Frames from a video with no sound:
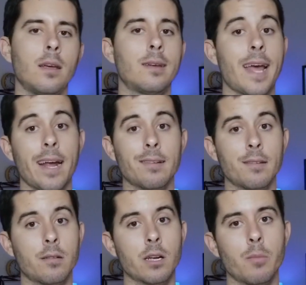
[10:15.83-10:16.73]

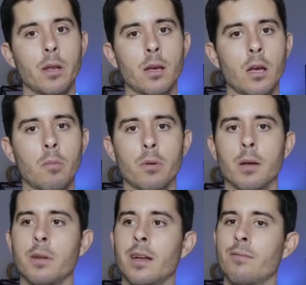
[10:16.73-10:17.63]
taxes are coming up and I'm
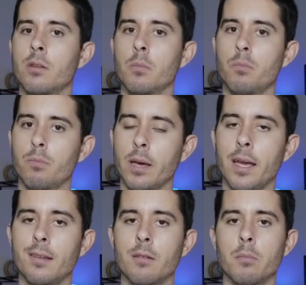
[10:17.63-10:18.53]
gonna have to
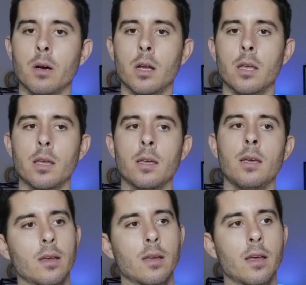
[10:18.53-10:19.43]
pay some money.
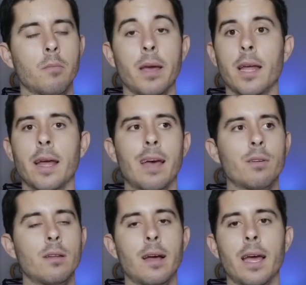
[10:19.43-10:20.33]
And man,
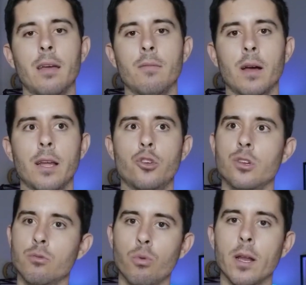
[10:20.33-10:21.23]
I
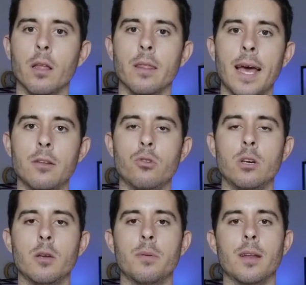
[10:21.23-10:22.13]
just went on that
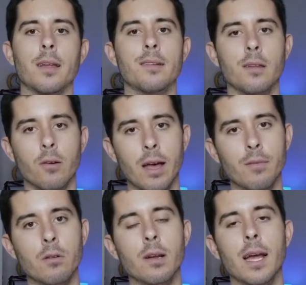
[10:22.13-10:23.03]
trip and I still
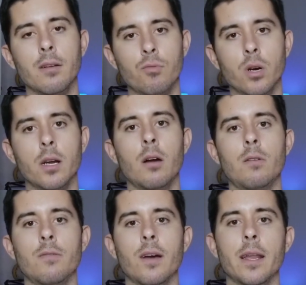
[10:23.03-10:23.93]
haven't kind of
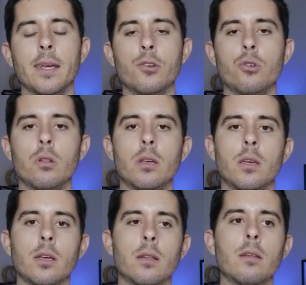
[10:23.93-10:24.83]
recovered financially,
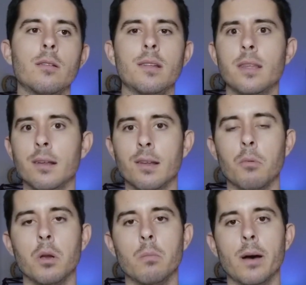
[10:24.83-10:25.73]
and there's things I
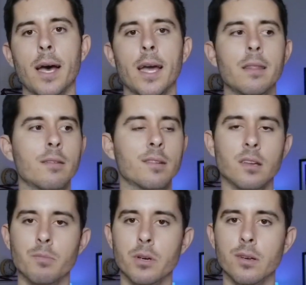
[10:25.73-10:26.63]
want to buy and there's
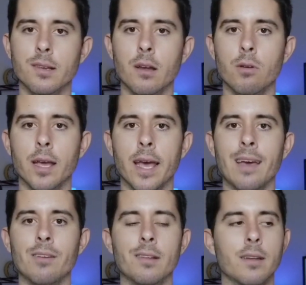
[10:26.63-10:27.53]
experiences I want to have.
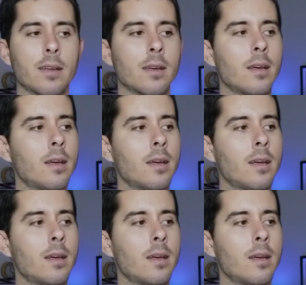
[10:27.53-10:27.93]
And it's like,